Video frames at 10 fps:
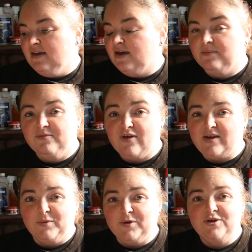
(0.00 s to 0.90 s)
for
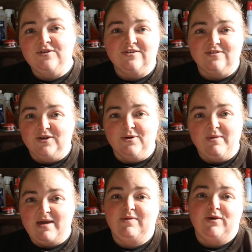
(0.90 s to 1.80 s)
anyone who doesn't know,
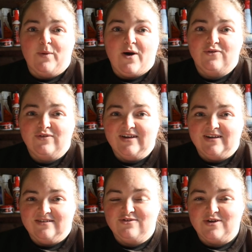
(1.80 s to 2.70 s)
maybe you are
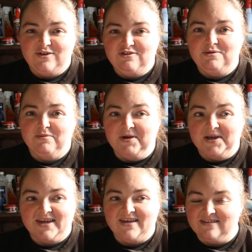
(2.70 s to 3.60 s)
feeding straight
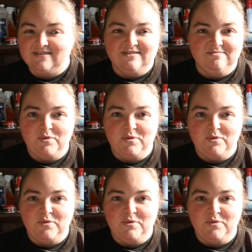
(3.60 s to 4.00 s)
turmeric, it's